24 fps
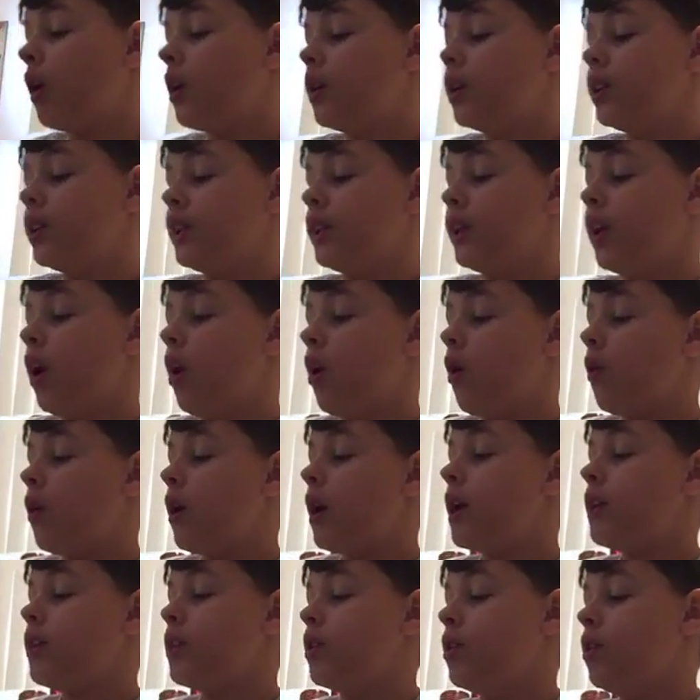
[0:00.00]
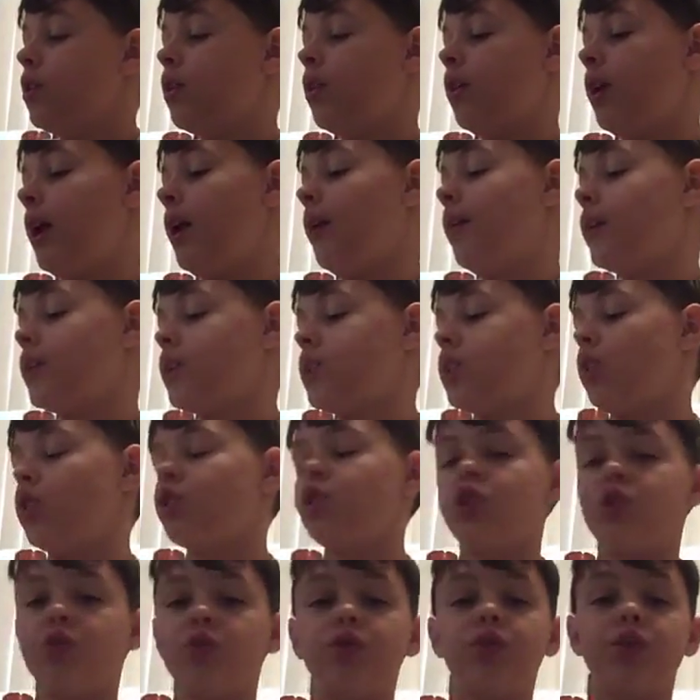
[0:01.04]
Yo, you know how I showed
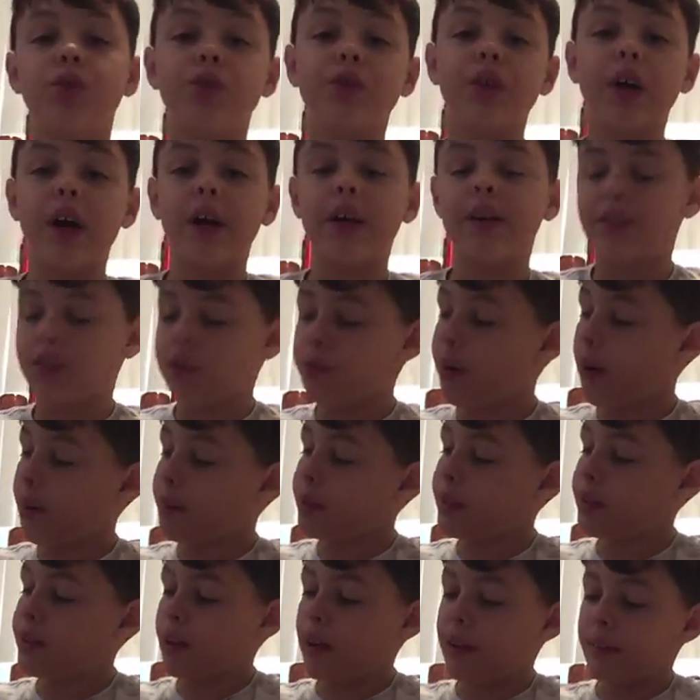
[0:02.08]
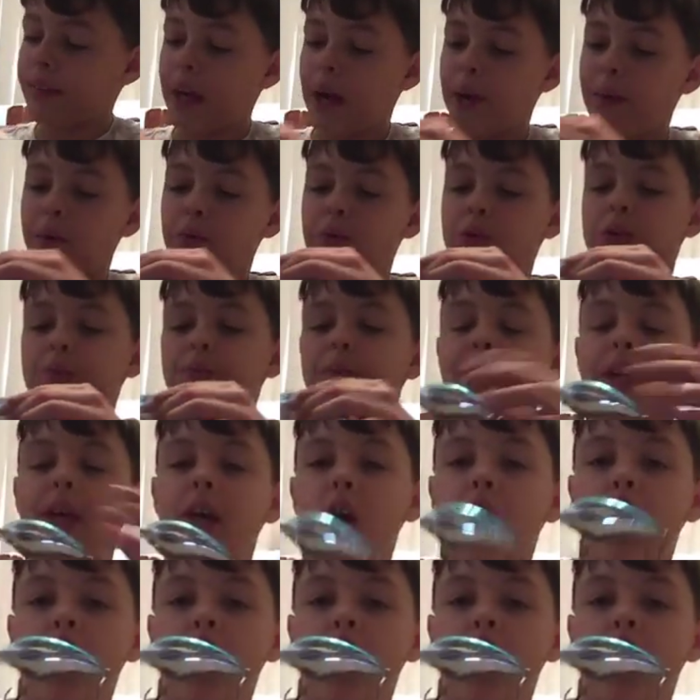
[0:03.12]
you? You probably thought that one was big.